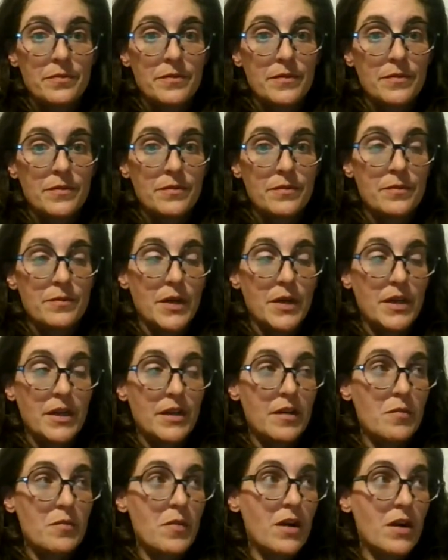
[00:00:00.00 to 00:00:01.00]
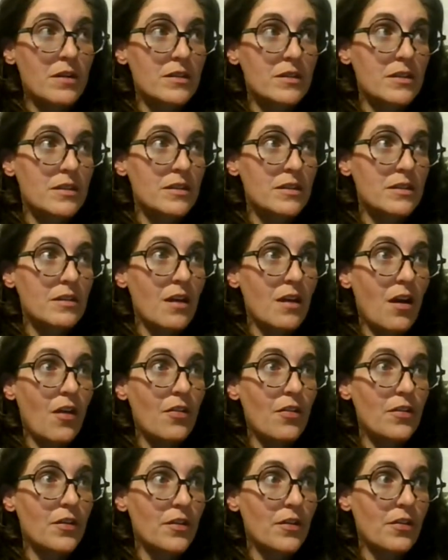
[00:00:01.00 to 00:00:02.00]
but among other
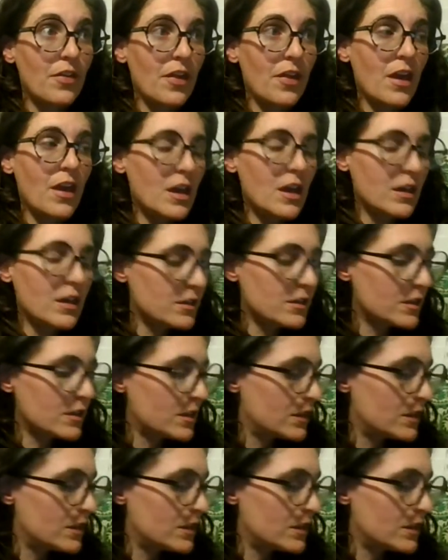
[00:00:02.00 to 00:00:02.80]
things.